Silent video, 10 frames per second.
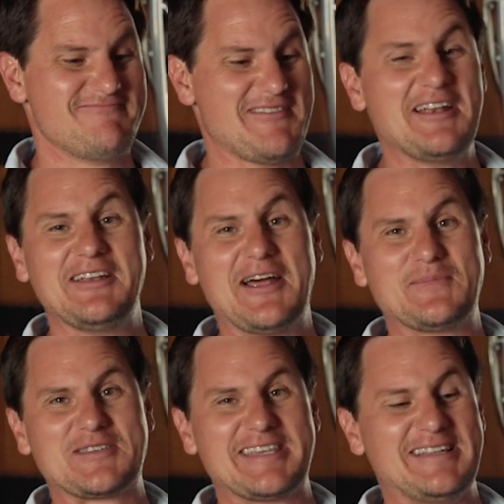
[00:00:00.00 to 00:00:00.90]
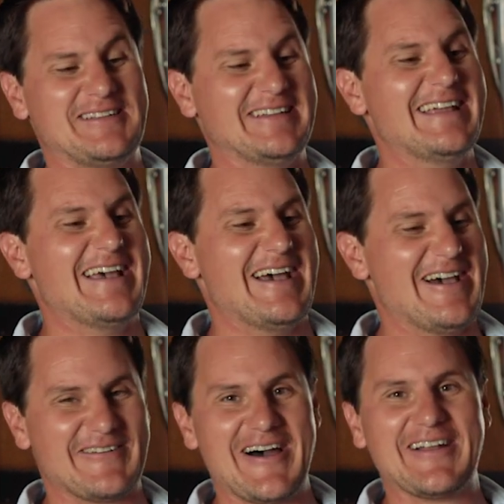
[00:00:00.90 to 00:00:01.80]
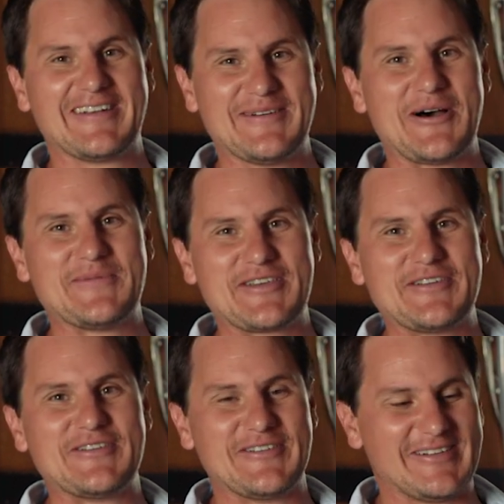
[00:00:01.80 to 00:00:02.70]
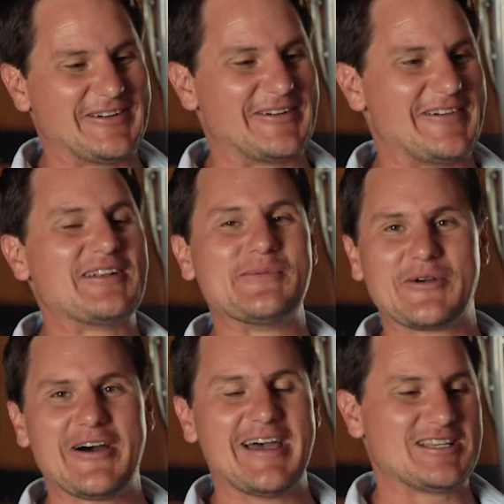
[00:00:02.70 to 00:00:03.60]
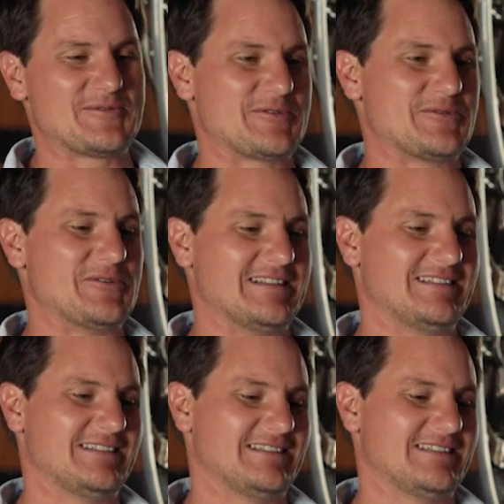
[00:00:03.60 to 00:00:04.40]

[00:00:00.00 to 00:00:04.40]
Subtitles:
99% around a barbecue or around a braai, as we call it,